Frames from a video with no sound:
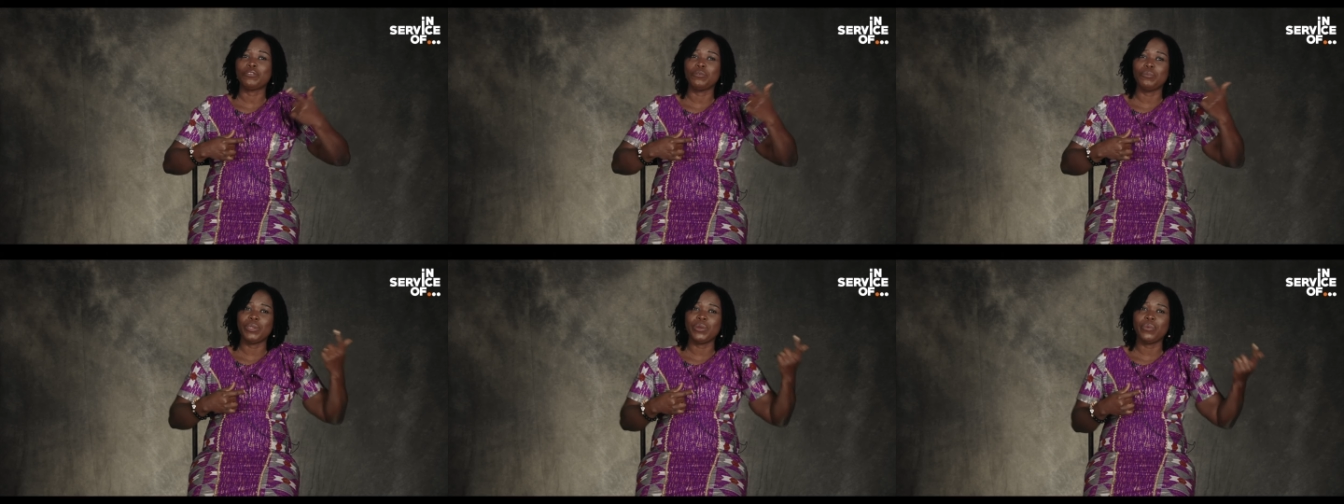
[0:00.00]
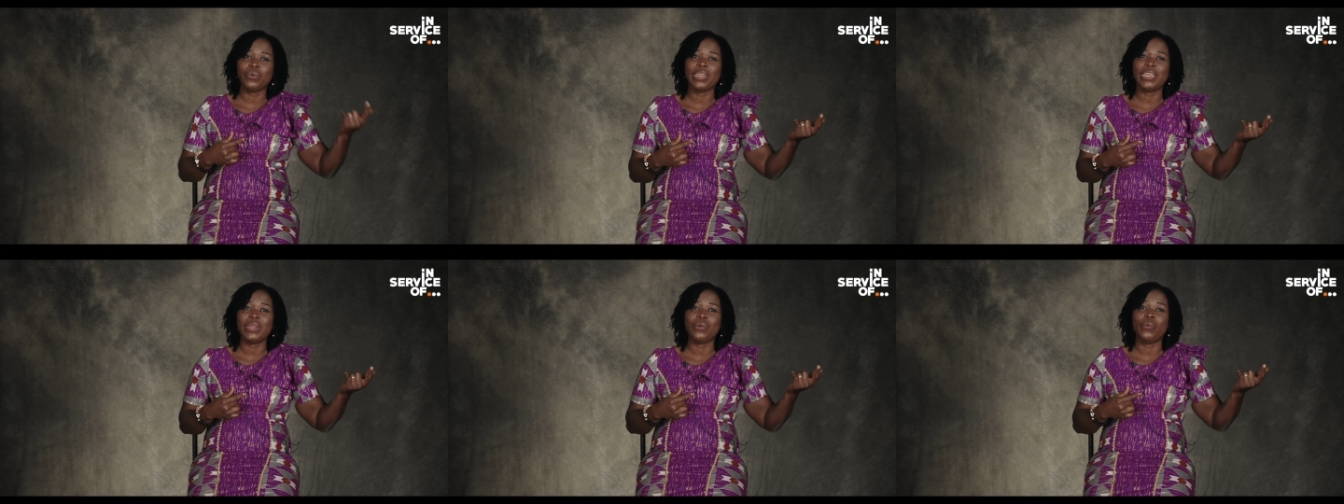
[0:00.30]
to be
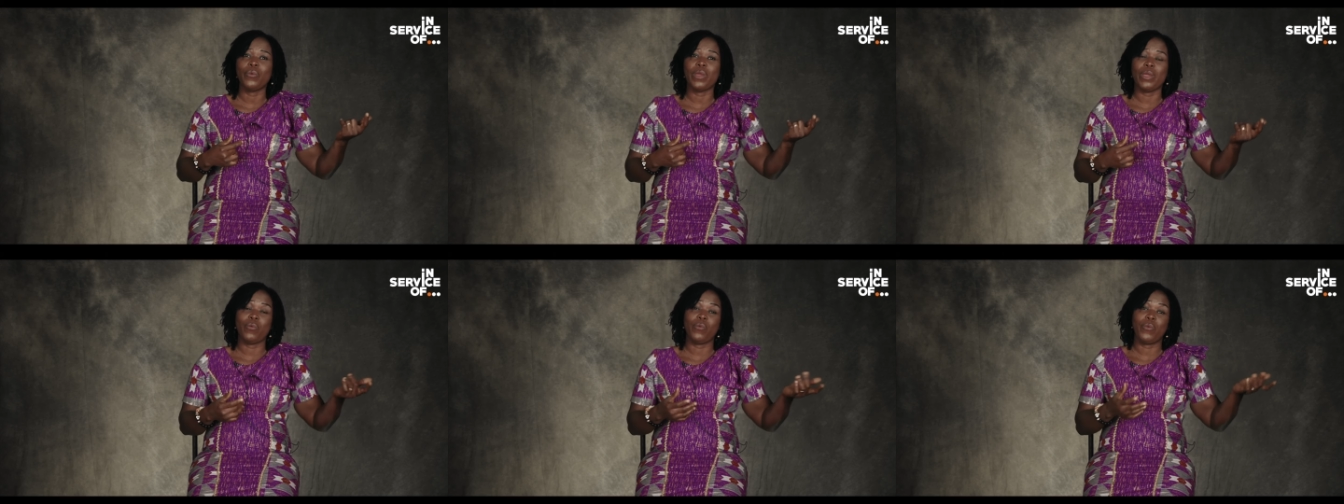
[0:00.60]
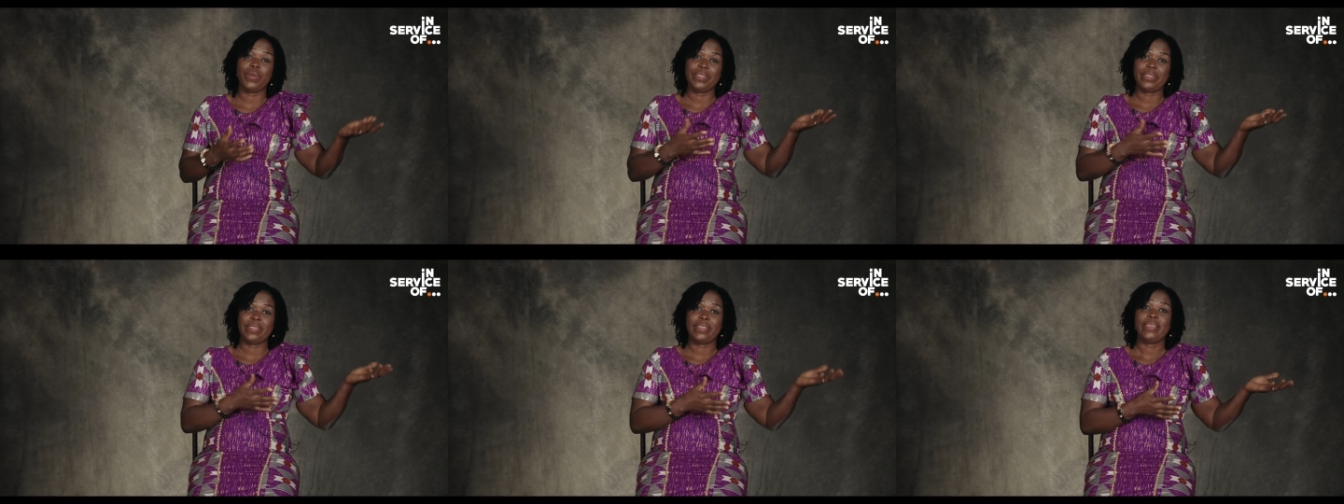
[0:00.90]
when they were
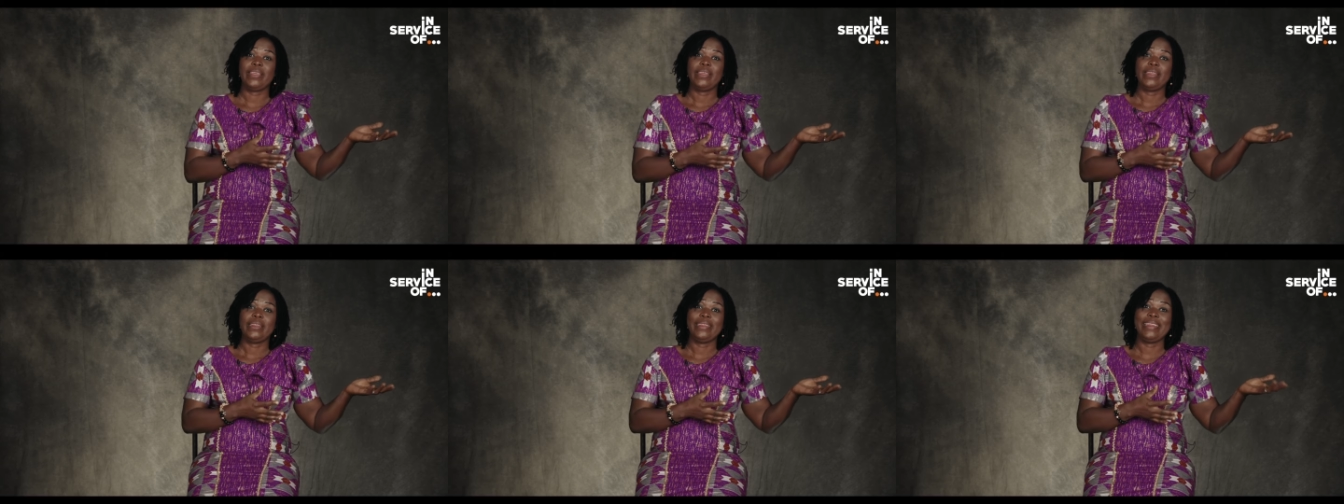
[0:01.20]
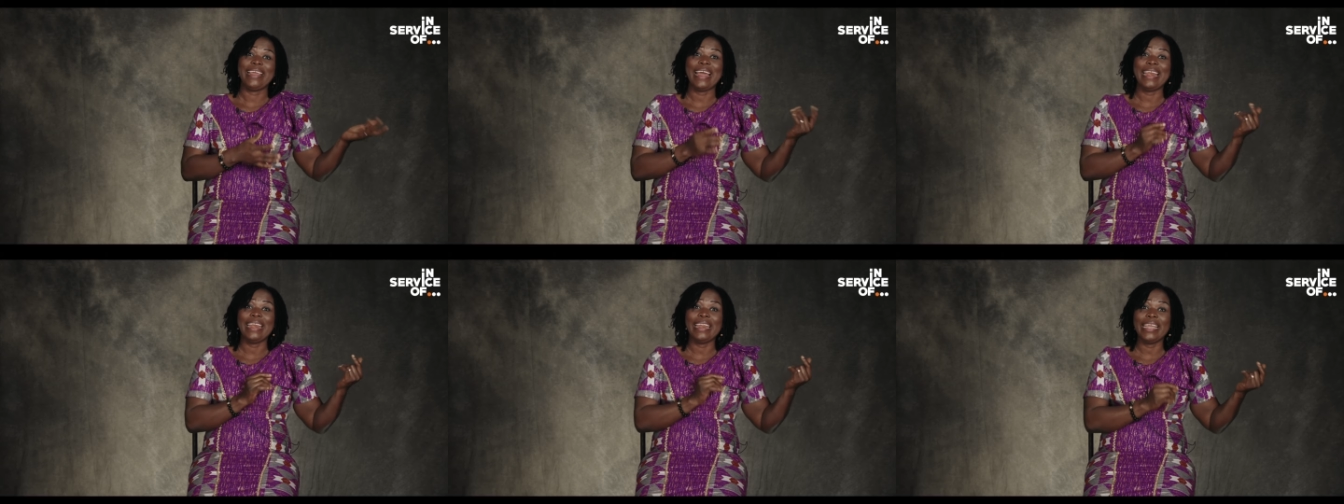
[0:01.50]
with
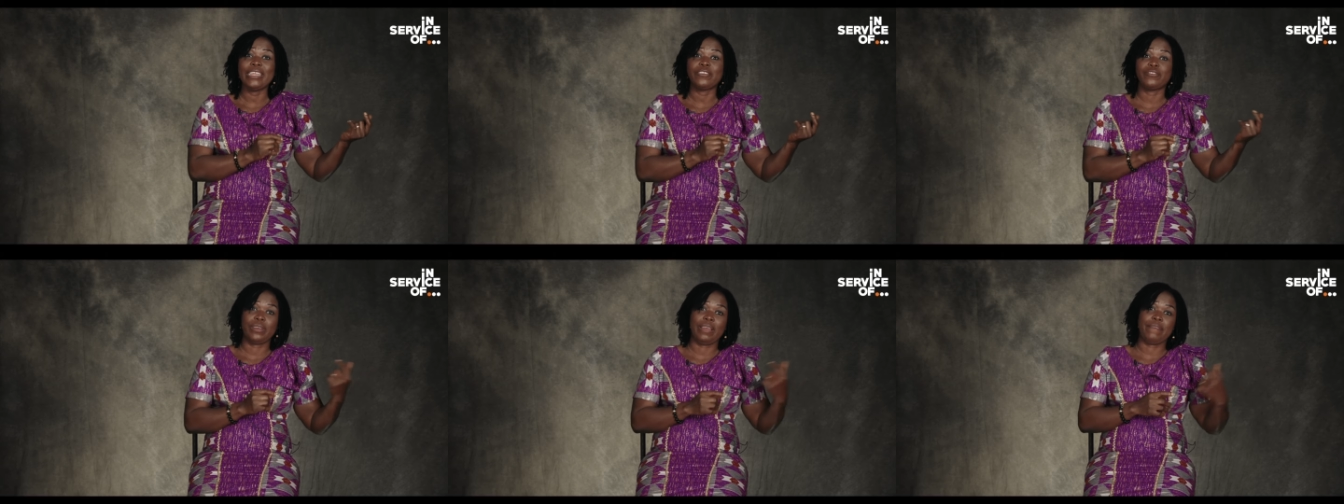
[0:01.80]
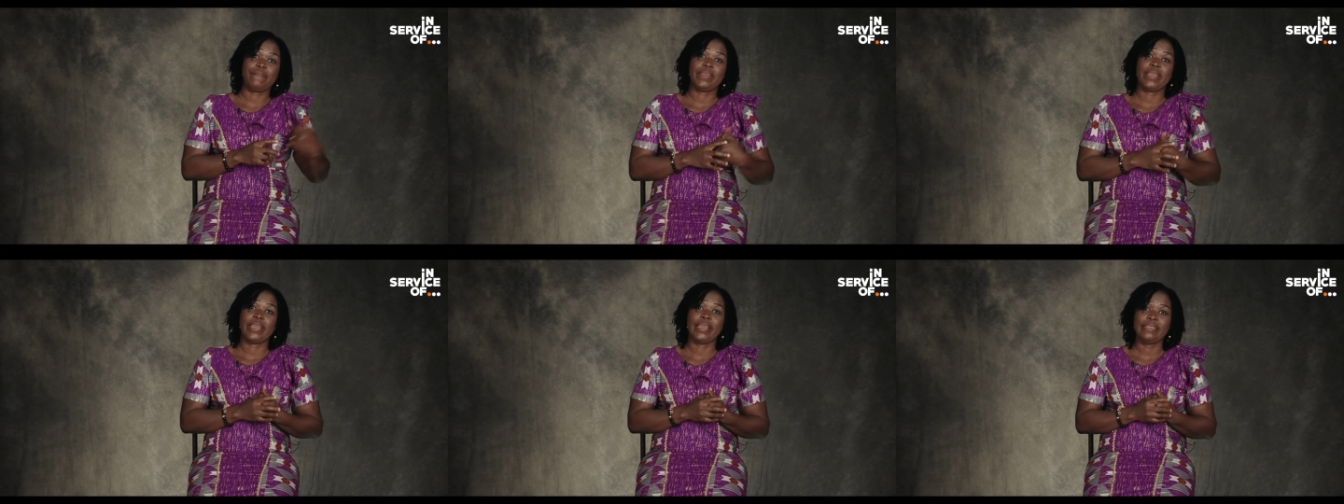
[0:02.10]
their led
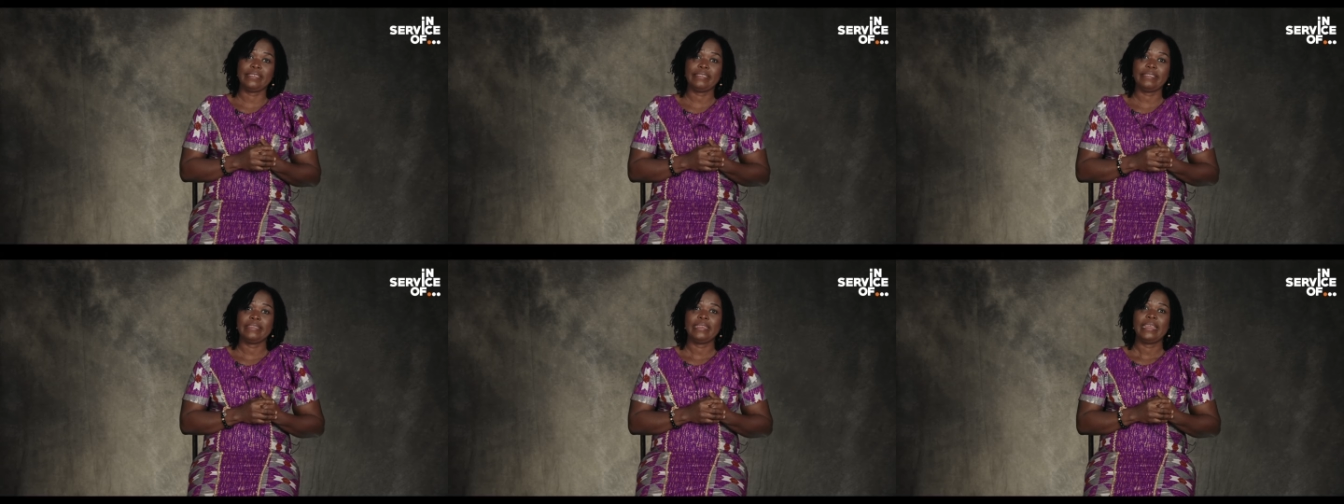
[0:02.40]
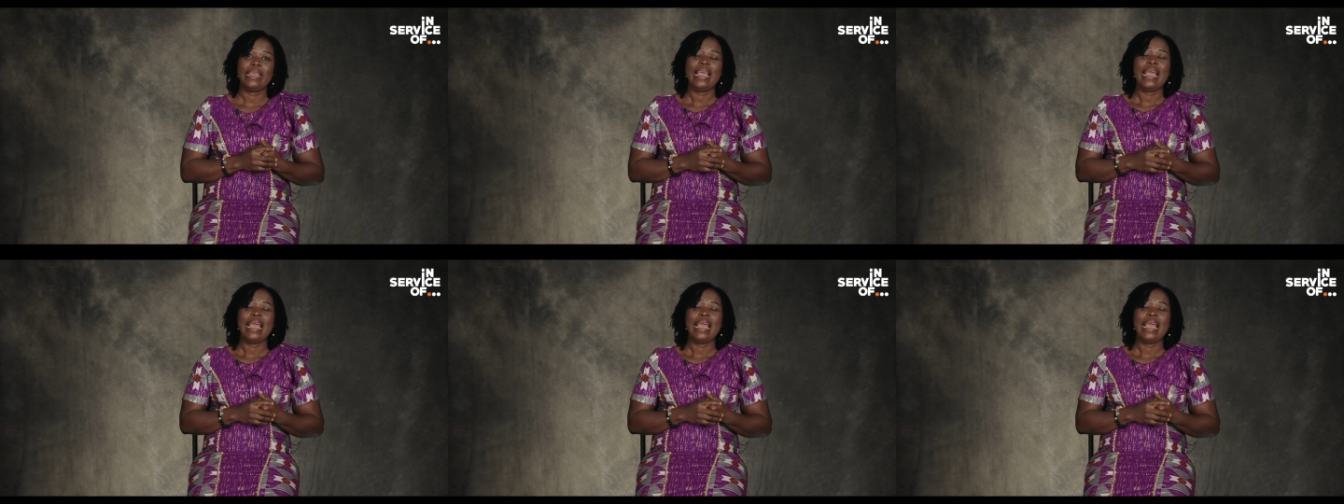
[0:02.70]
traffickers.